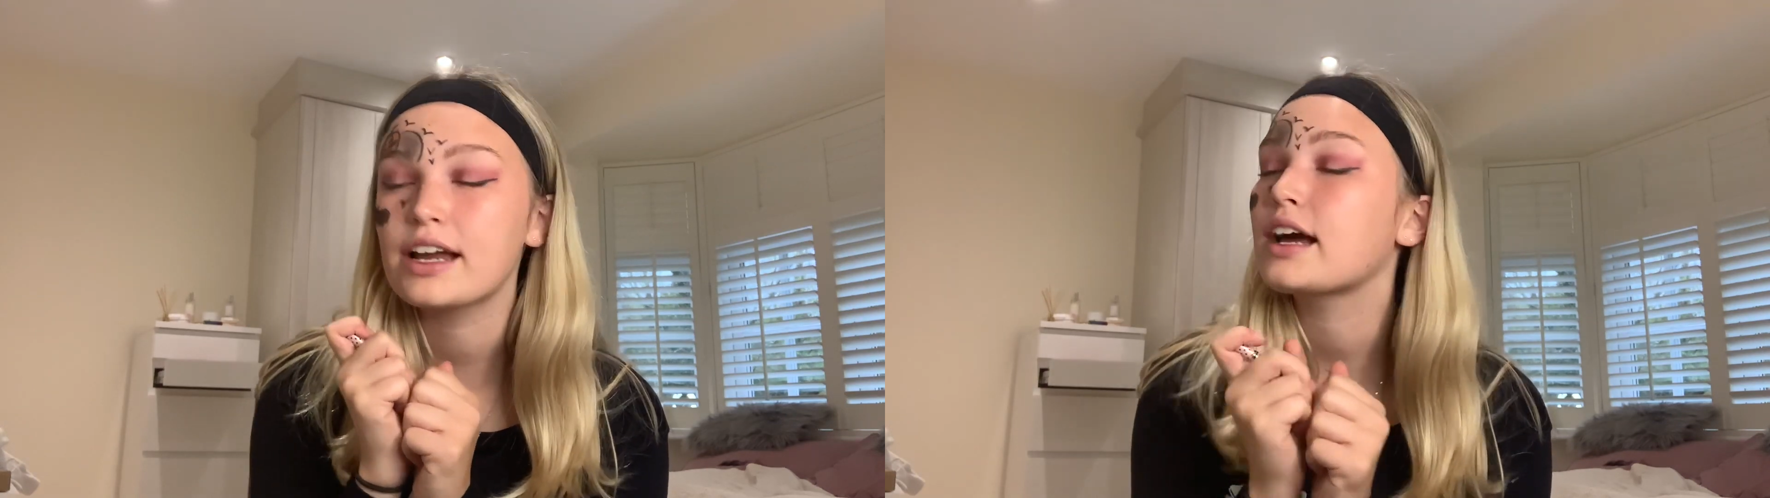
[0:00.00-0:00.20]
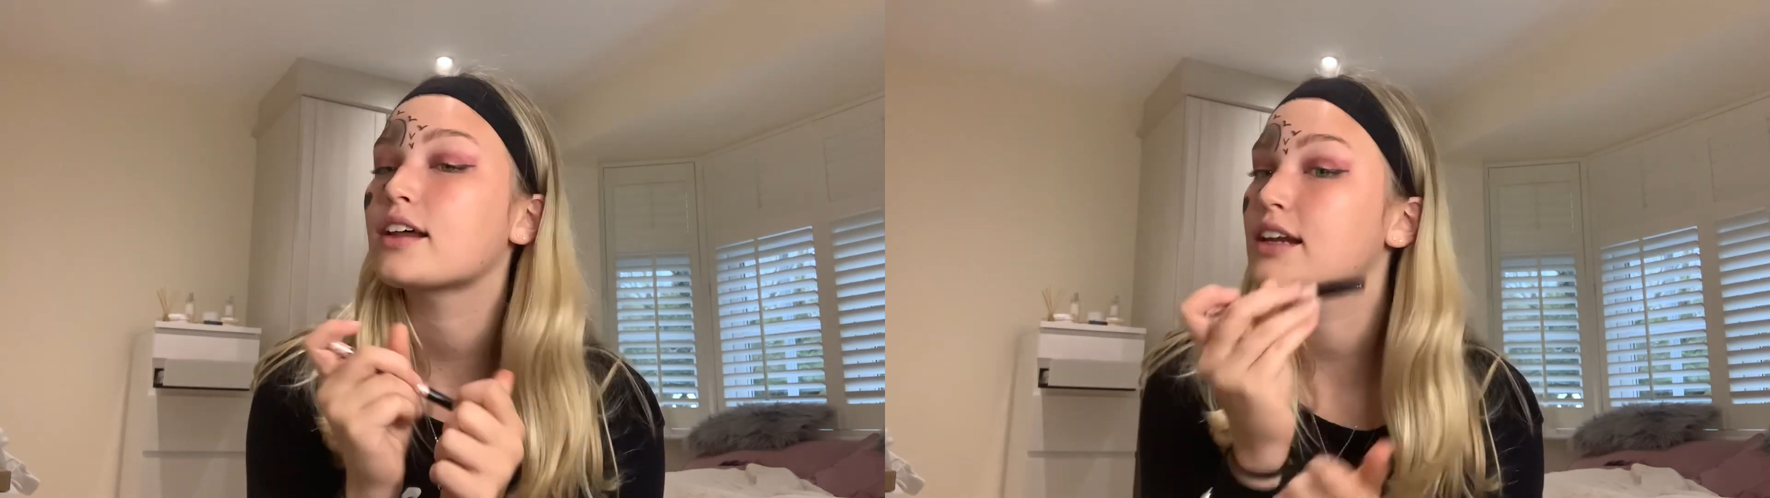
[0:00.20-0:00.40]

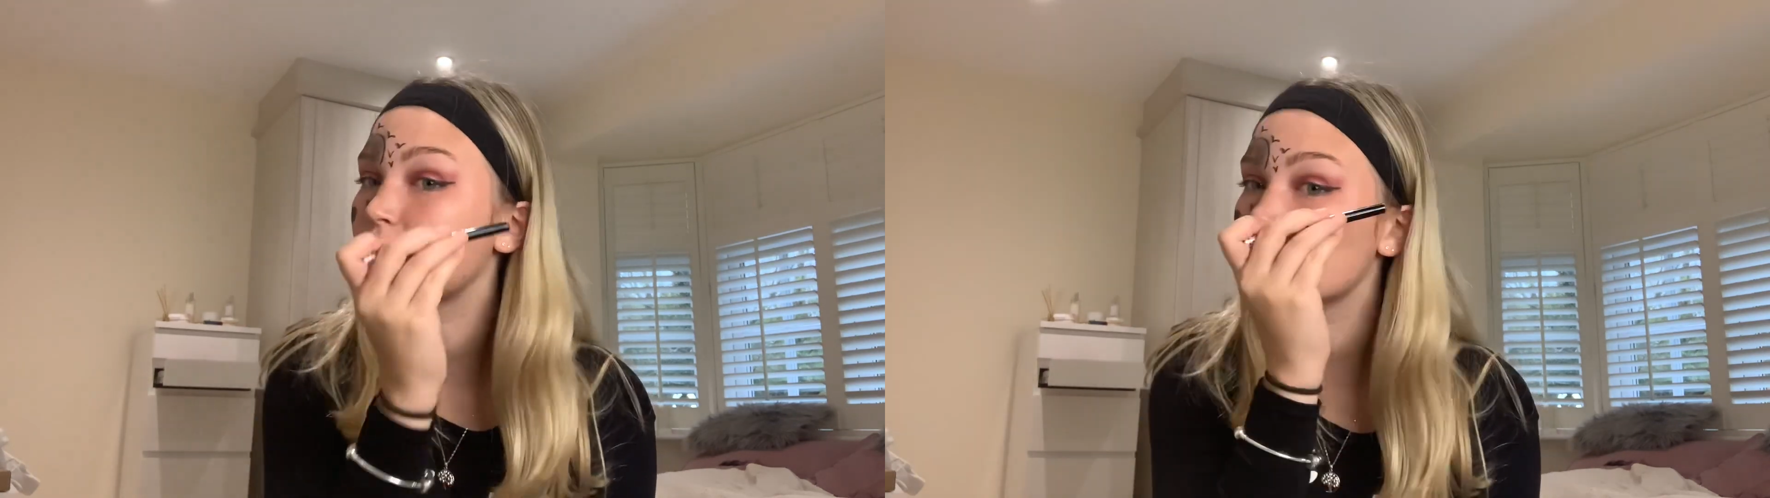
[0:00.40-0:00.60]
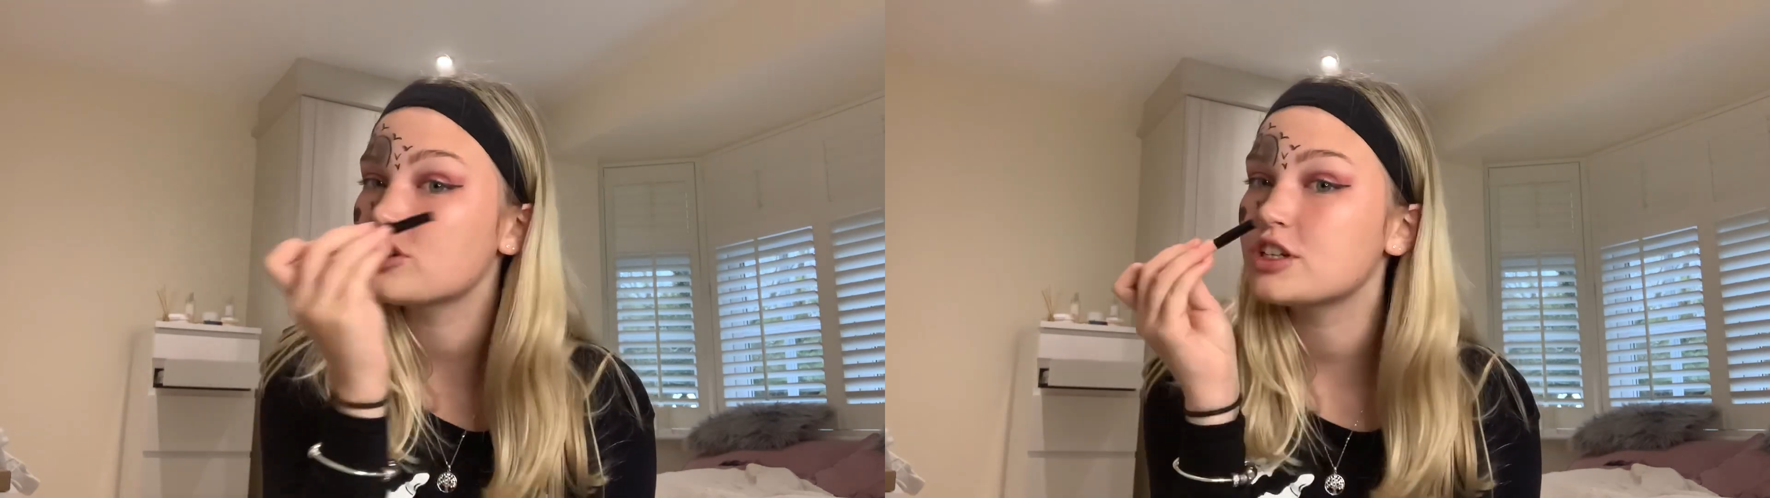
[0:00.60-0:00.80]
and I
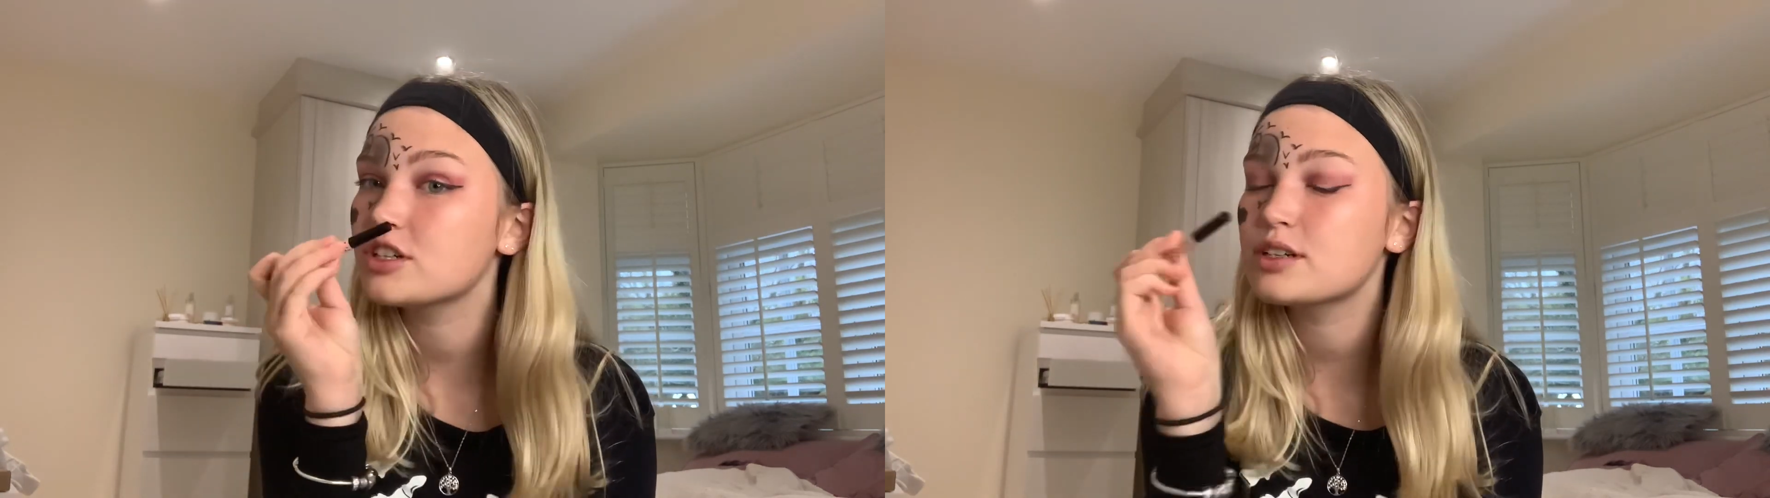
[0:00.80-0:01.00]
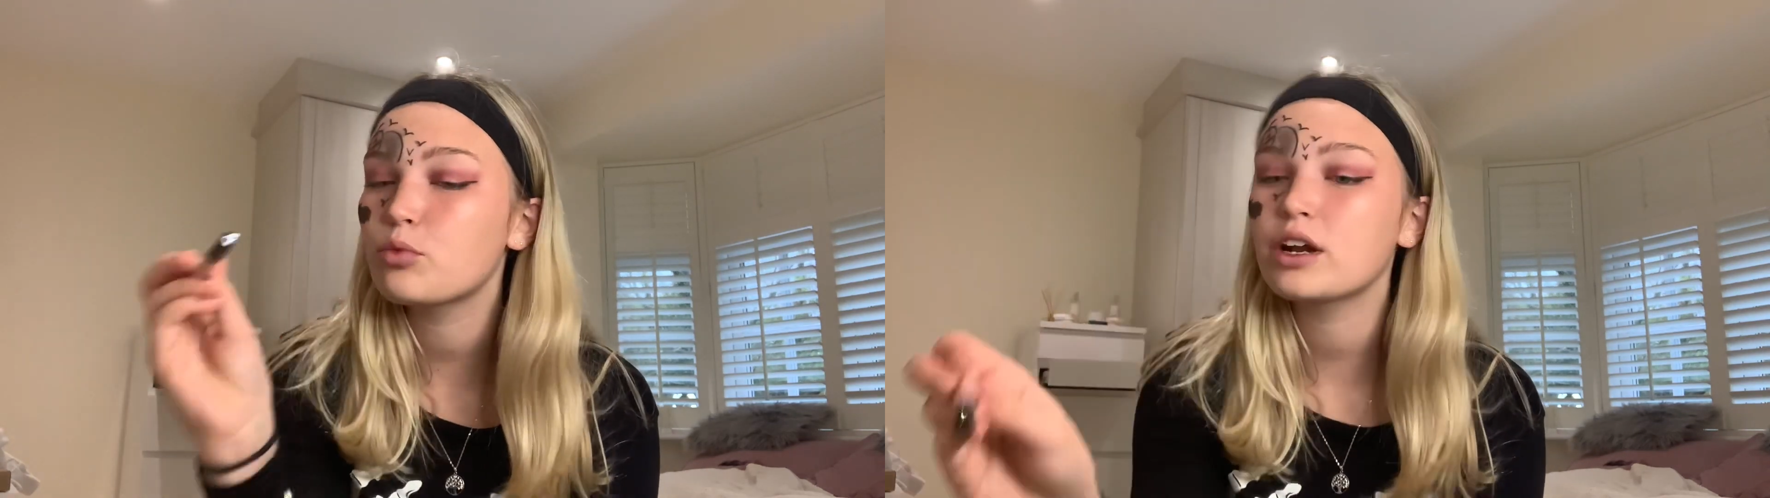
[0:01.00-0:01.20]
literally just
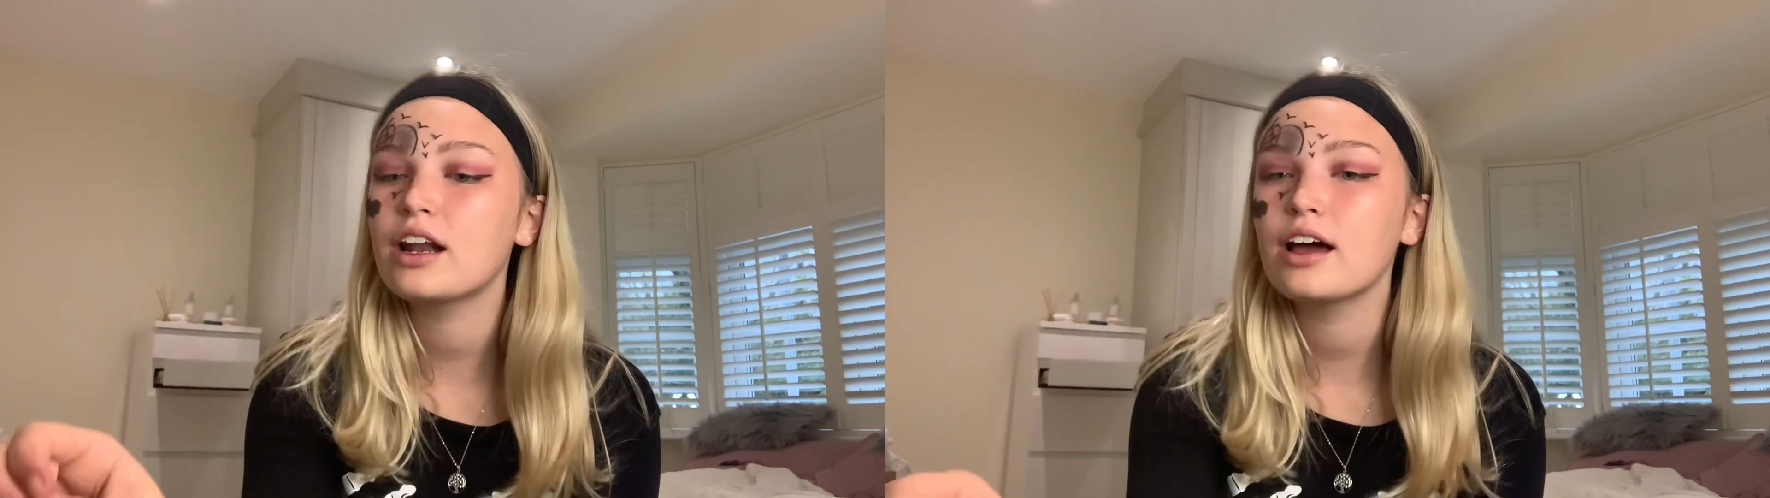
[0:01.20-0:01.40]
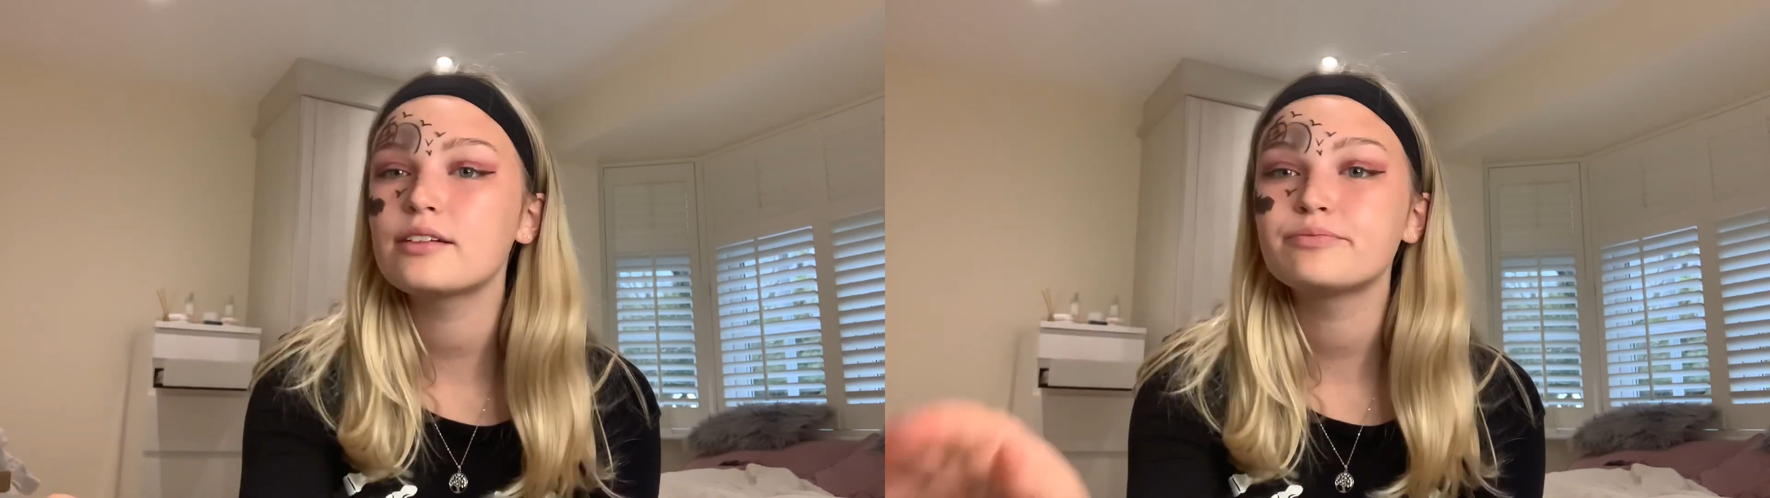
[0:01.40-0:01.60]
did one
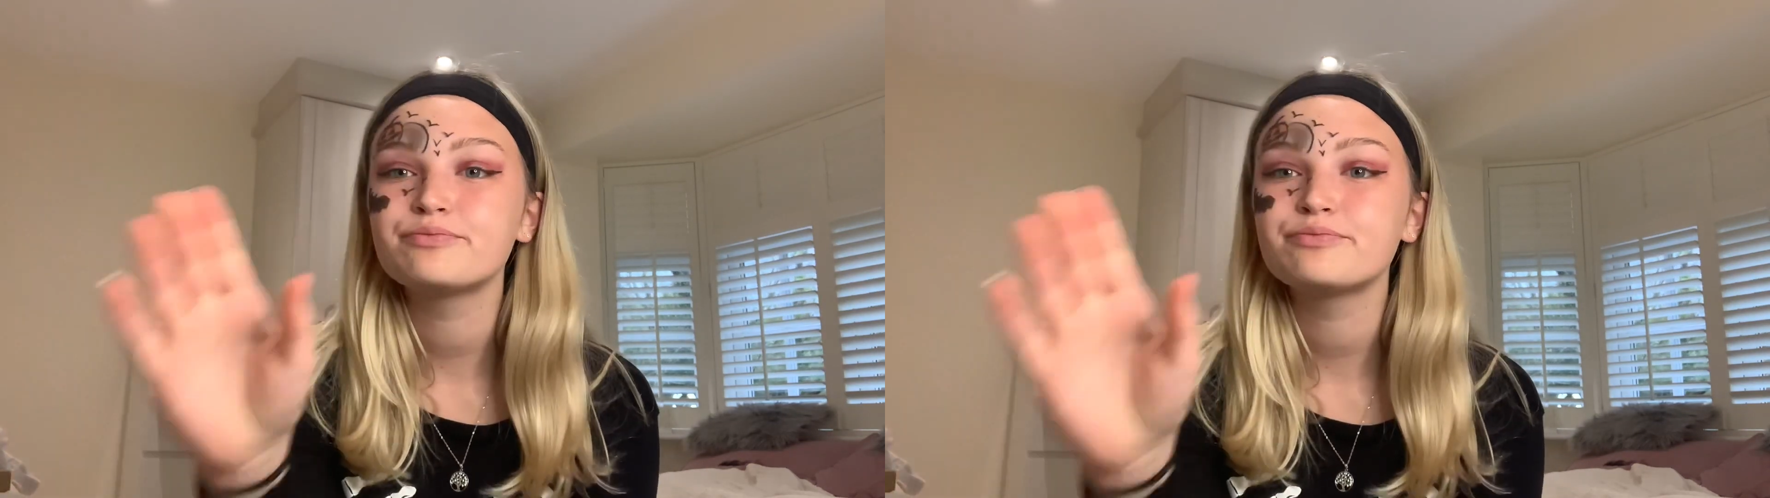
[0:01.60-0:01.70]
line?